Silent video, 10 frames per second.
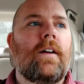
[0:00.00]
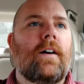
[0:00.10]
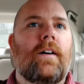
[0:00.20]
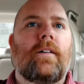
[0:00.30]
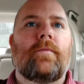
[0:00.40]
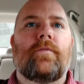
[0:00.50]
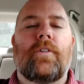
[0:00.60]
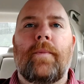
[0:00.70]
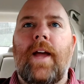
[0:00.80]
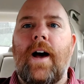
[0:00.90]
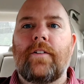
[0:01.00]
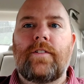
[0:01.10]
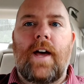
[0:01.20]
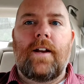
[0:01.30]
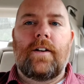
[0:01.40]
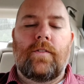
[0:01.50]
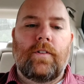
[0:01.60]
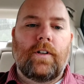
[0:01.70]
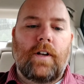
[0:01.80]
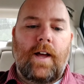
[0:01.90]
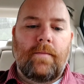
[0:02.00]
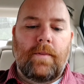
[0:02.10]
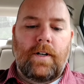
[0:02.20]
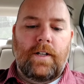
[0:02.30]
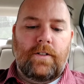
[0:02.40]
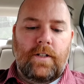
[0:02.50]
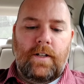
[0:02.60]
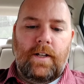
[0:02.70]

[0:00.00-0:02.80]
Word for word: Um, from the outside, it don't look like much,